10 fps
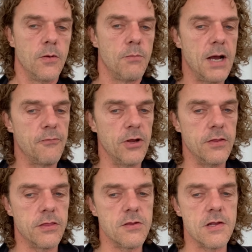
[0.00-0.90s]
By
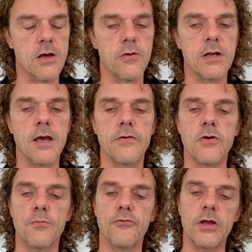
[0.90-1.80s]
slowing down
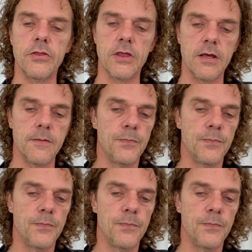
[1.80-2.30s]
your breathing,